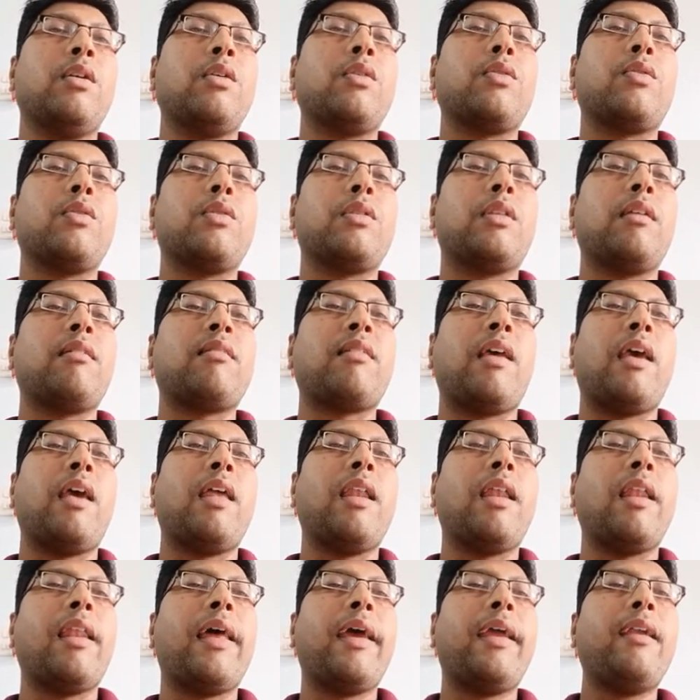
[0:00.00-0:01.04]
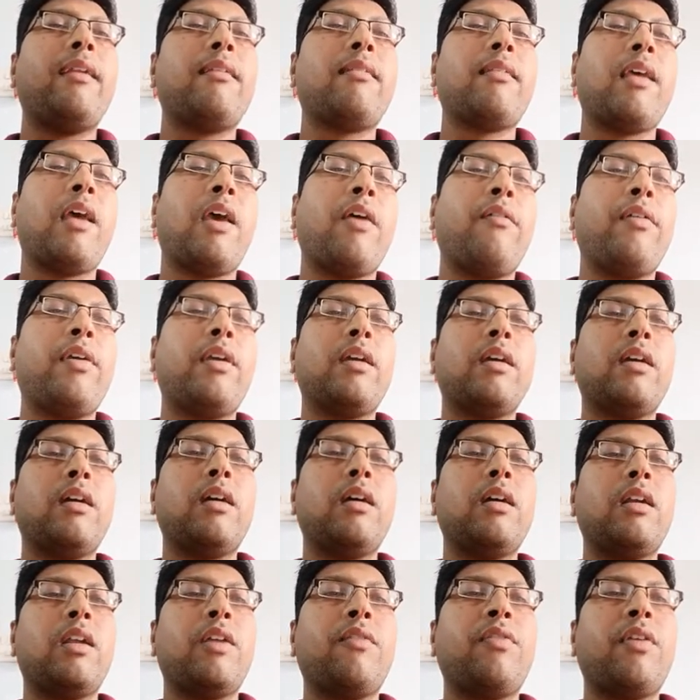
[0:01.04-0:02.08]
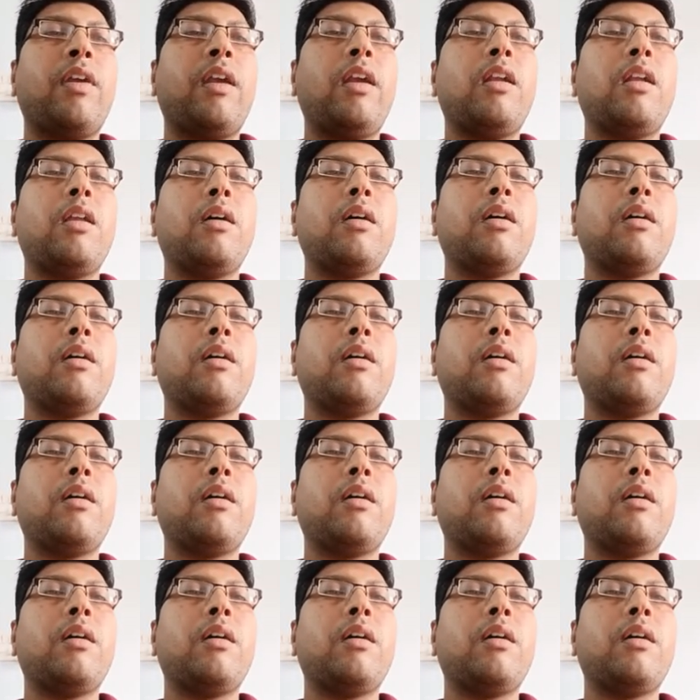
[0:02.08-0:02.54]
So these analytes having different